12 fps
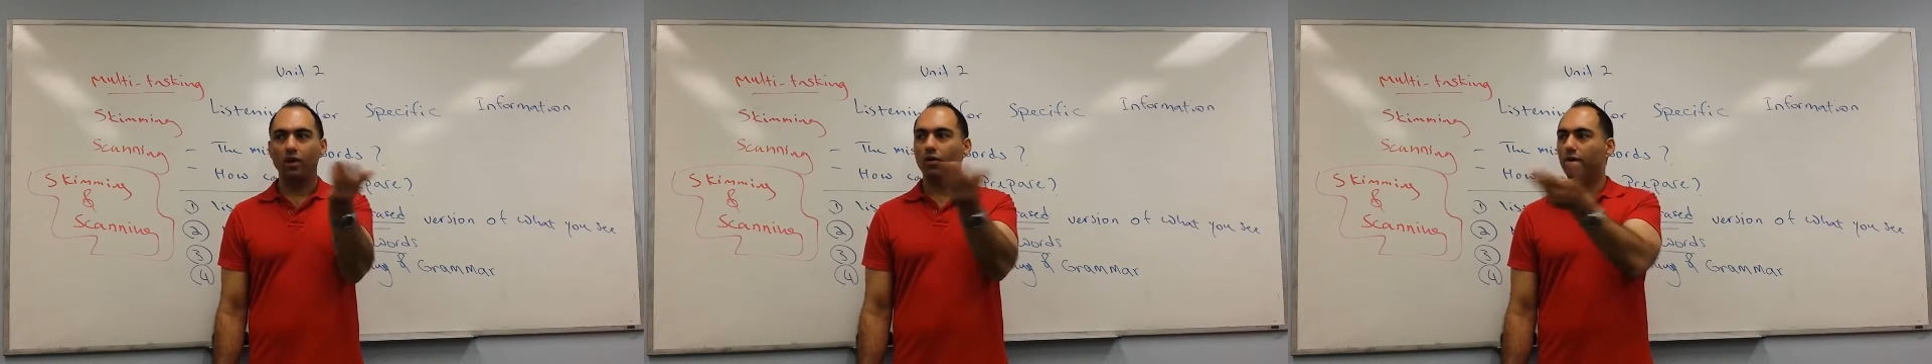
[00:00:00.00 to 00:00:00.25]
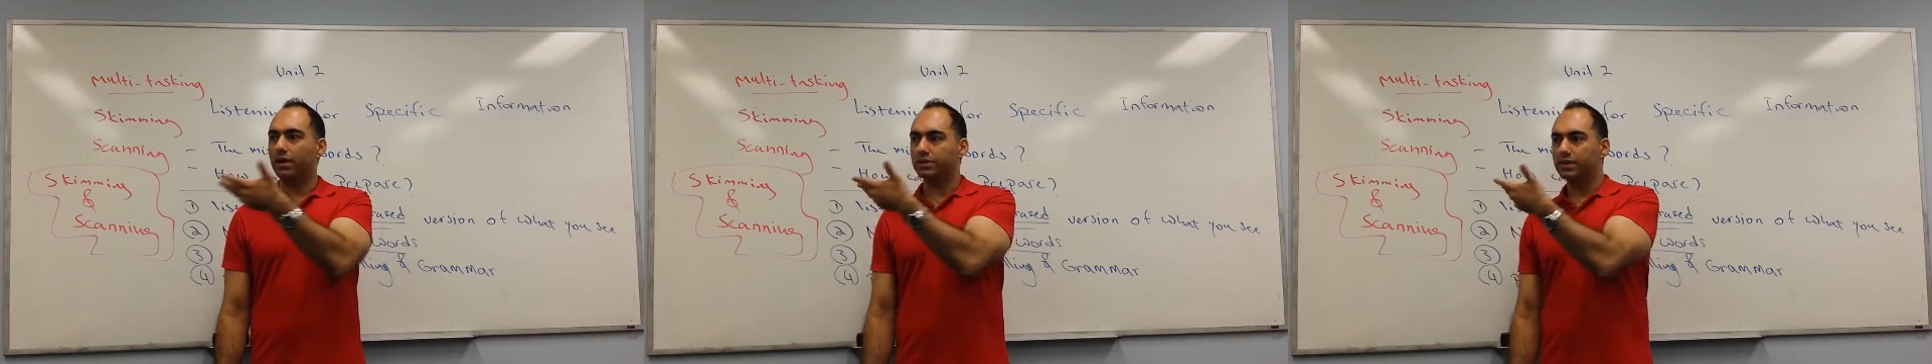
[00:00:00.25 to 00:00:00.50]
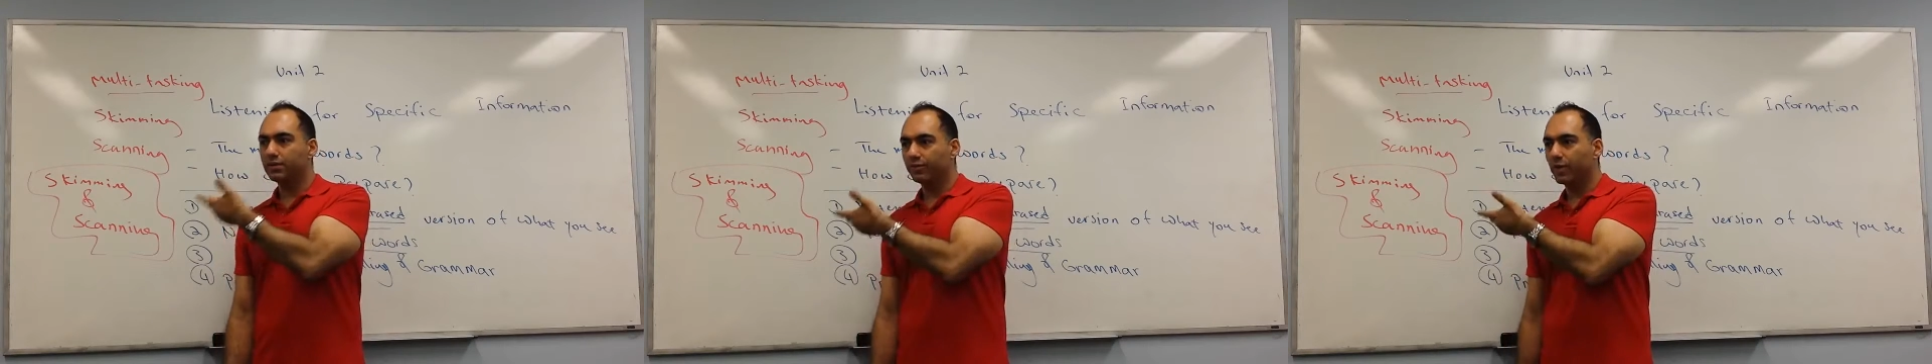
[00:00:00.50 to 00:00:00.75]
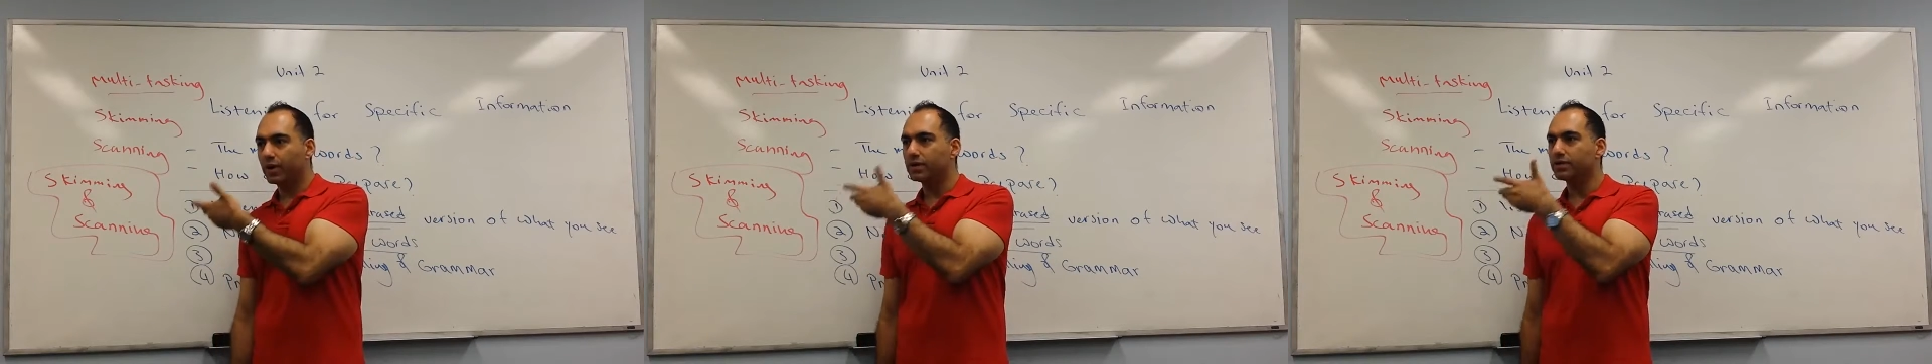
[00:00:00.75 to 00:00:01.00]
Or I see
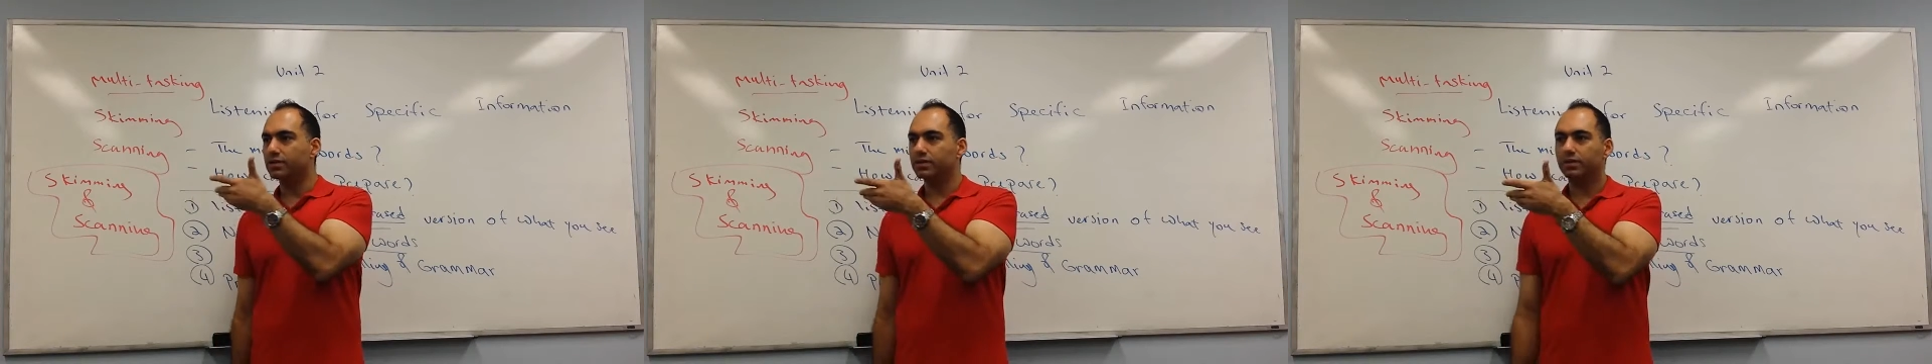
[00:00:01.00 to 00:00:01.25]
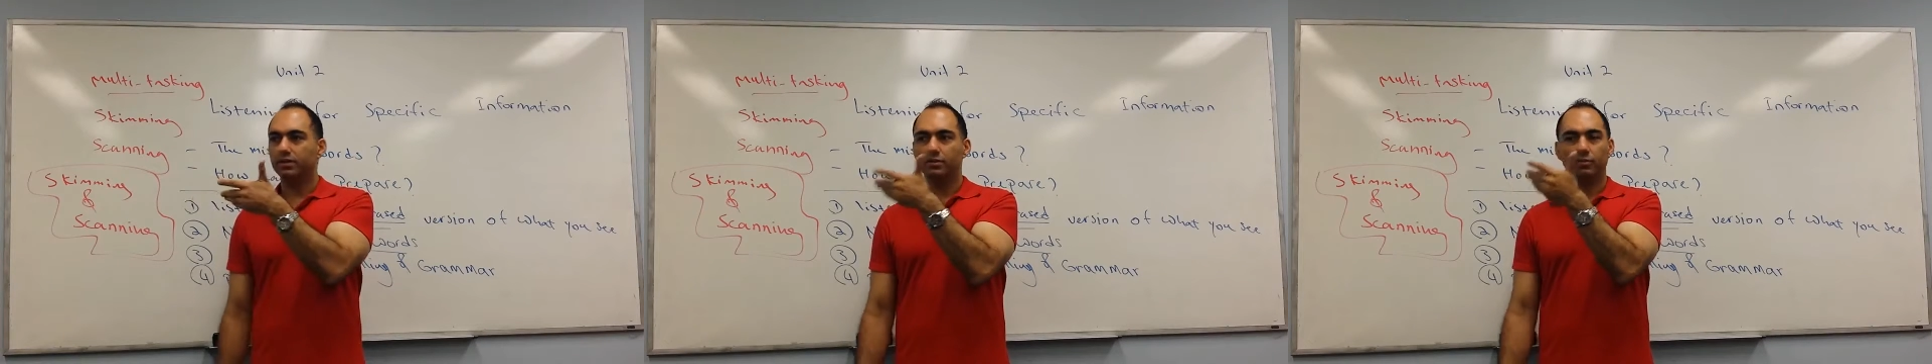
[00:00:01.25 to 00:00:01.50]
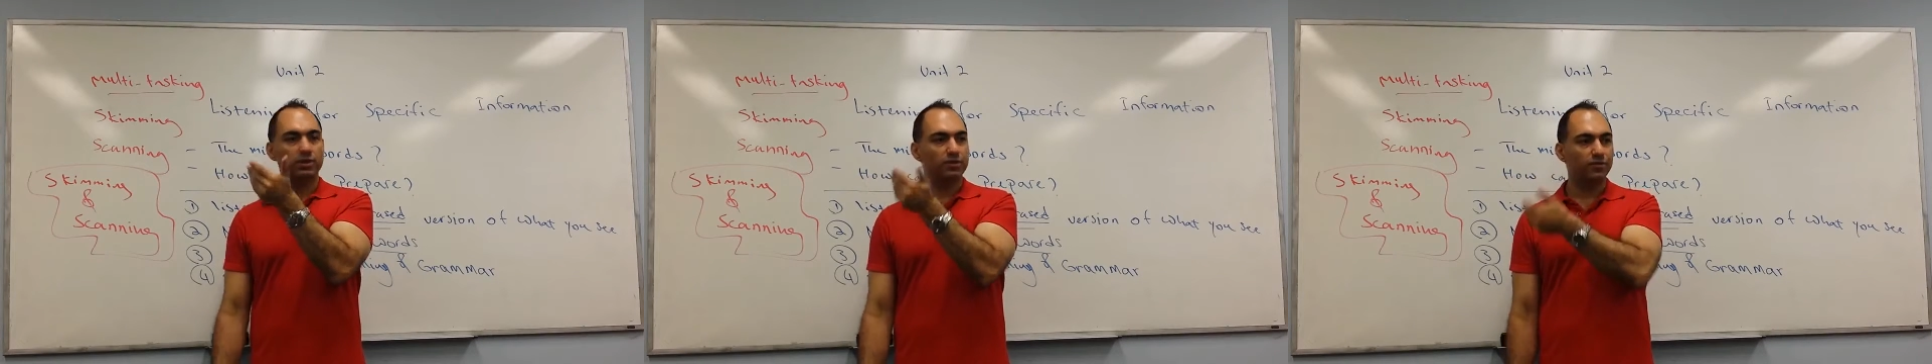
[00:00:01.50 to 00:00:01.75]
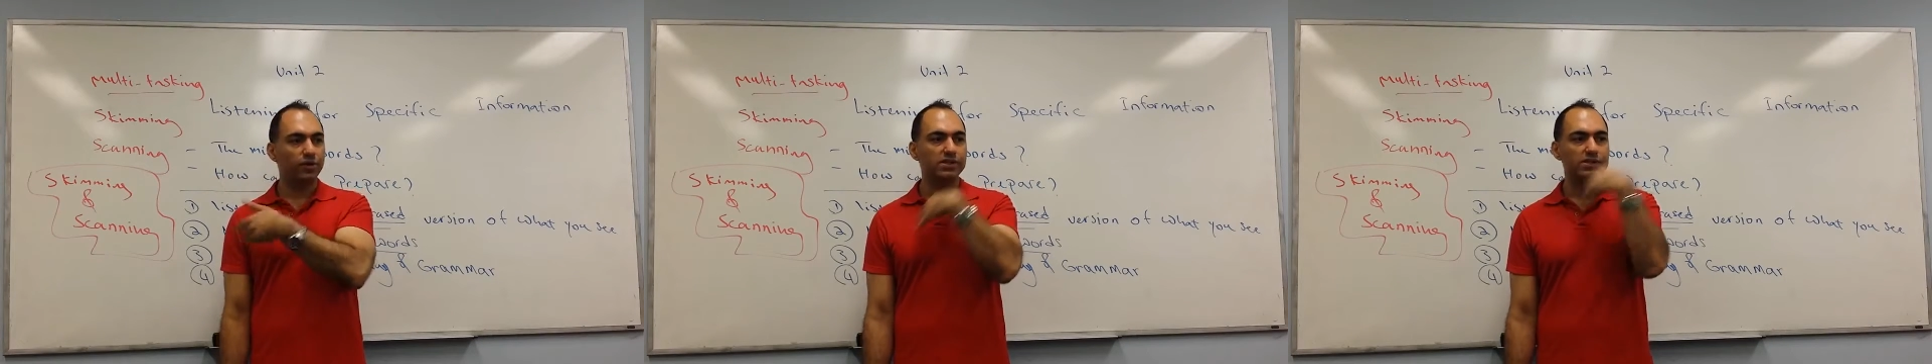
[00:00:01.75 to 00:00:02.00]
divorce, the word
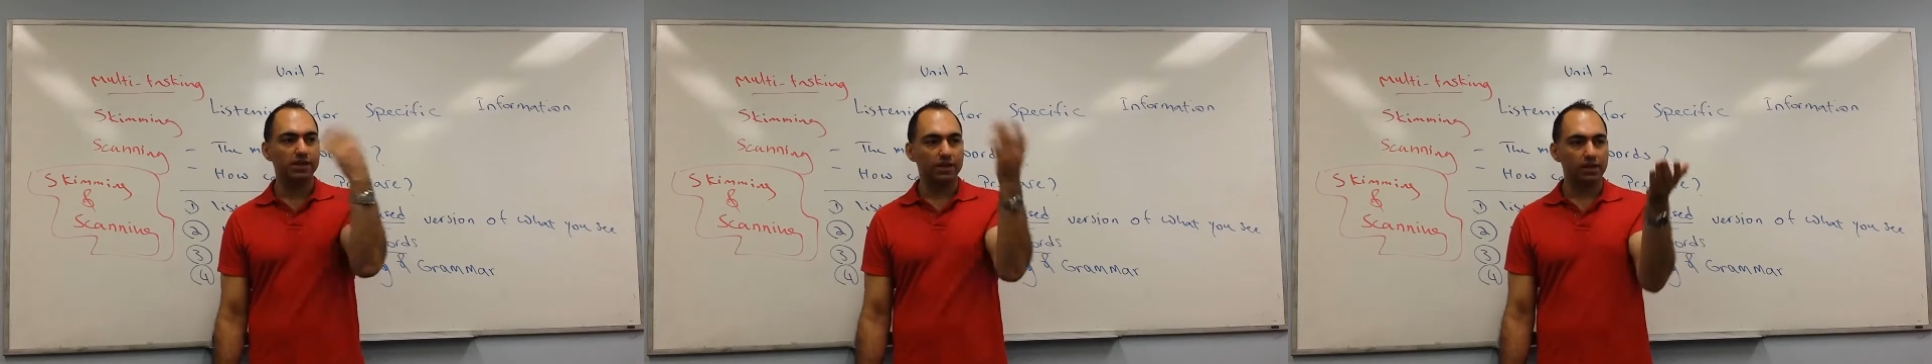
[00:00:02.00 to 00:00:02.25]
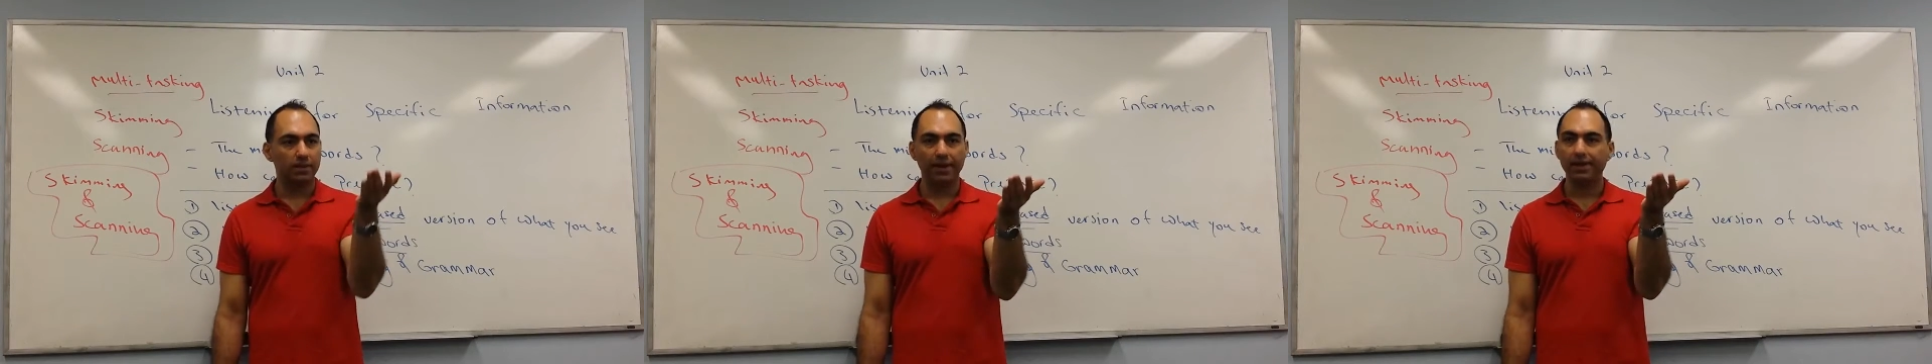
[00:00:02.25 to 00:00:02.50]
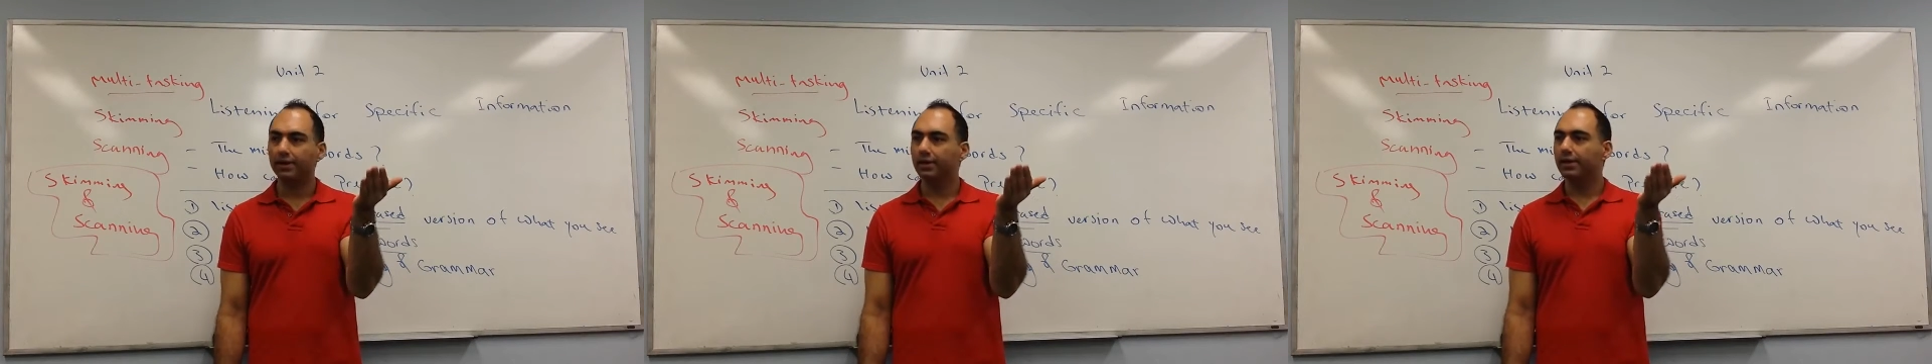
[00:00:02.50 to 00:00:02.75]
divorce is not coming.